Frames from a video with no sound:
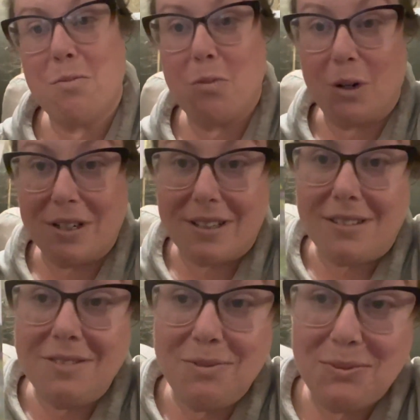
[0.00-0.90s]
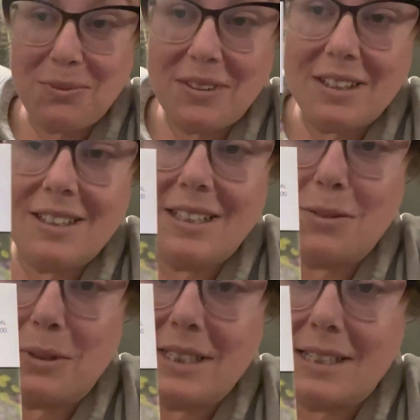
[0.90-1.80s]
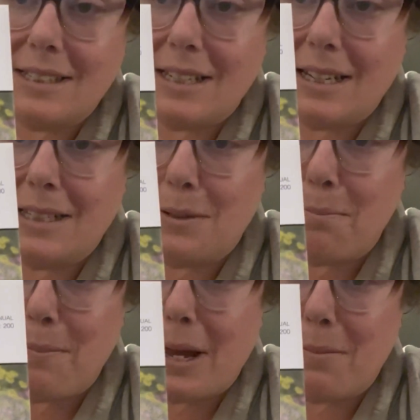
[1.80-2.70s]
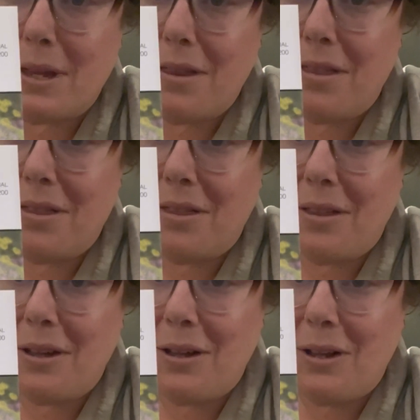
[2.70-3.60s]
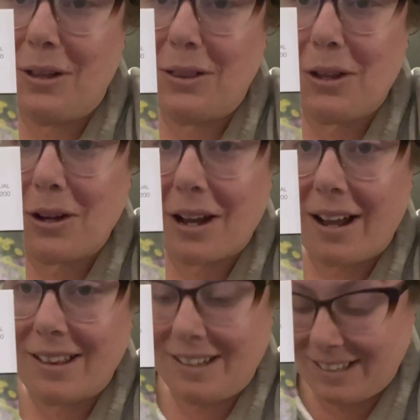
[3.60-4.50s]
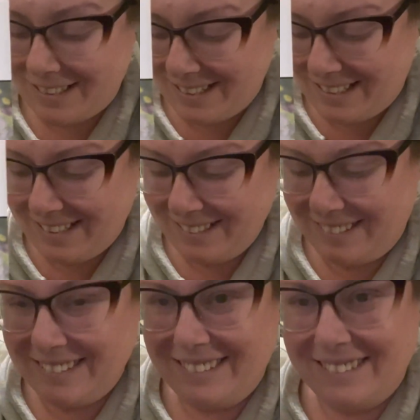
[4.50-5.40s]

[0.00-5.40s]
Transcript: More dill. This one says it is Mammoth Long Island dill.